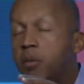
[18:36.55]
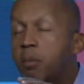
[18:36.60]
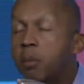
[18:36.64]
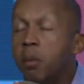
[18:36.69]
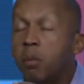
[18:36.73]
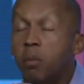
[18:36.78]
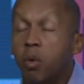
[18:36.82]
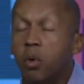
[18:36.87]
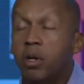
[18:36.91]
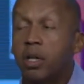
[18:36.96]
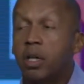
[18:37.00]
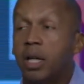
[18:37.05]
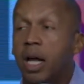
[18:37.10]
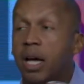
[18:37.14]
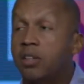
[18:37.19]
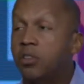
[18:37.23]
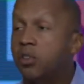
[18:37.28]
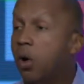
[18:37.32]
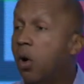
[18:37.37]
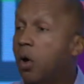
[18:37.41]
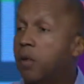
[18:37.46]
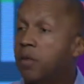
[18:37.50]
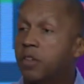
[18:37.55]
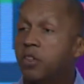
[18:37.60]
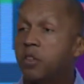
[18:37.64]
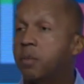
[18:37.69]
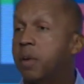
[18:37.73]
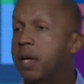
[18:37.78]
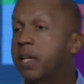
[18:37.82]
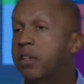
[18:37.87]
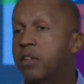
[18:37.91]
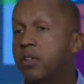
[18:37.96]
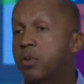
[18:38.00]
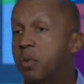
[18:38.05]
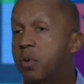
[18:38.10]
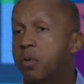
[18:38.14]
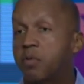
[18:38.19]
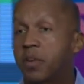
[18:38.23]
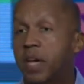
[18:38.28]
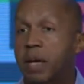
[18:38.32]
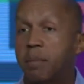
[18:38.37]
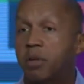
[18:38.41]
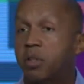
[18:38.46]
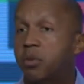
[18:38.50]
and memorialized all the spaces where
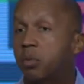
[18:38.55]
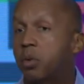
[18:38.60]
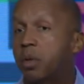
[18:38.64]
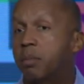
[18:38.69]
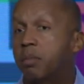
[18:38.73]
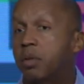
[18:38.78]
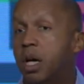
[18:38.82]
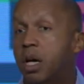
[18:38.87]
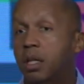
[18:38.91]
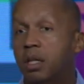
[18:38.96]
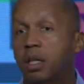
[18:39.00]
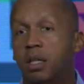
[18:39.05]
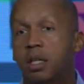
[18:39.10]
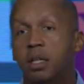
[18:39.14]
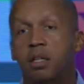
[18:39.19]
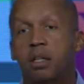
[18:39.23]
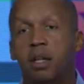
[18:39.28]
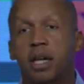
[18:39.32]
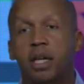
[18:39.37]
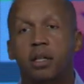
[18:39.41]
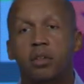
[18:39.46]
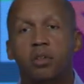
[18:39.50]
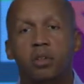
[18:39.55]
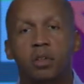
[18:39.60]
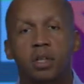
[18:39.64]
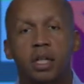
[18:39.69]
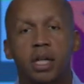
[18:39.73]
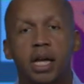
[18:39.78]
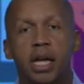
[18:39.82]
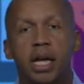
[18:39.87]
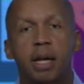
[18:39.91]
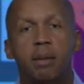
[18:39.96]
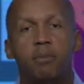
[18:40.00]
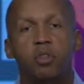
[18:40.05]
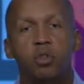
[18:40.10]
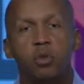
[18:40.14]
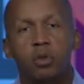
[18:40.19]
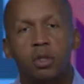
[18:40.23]
families were abducted and taken to the camps.